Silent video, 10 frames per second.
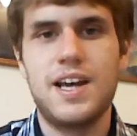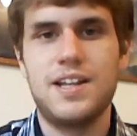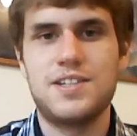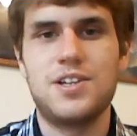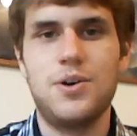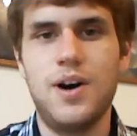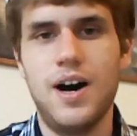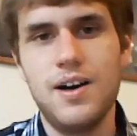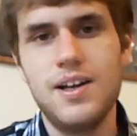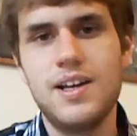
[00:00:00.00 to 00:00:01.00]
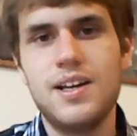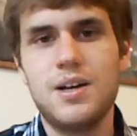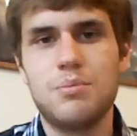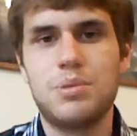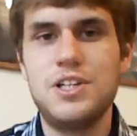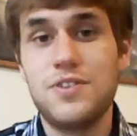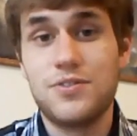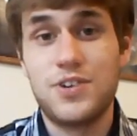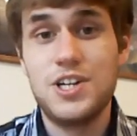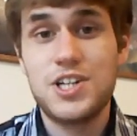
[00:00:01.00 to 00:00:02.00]
And so please feel
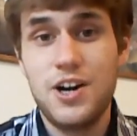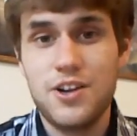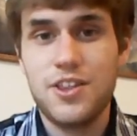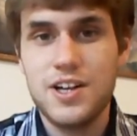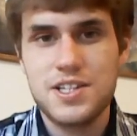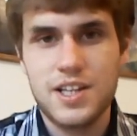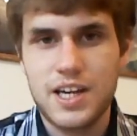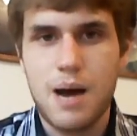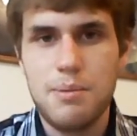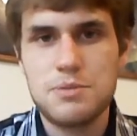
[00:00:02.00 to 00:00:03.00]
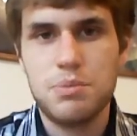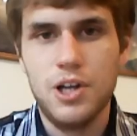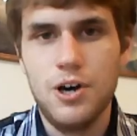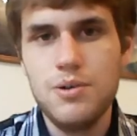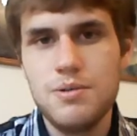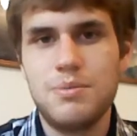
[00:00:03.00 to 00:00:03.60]
free to share your thoughts in the comments below,